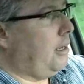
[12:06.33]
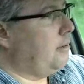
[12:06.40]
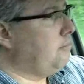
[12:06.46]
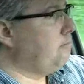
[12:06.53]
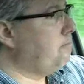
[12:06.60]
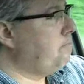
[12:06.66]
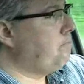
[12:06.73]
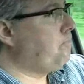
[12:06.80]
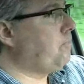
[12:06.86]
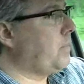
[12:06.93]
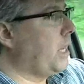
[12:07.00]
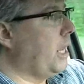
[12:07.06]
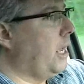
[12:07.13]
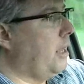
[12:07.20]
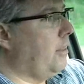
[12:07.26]

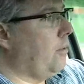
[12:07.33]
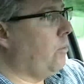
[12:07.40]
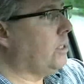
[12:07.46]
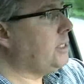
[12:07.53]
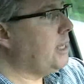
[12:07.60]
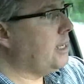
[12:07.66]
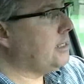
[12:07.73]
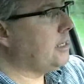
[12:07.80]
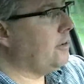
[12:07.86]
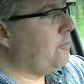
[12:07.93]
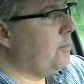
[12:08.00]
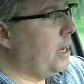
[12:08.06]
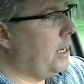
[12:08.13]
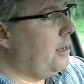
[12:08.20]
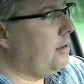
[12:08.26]
And then once he has
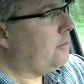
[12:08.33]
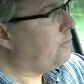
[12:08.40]
enough money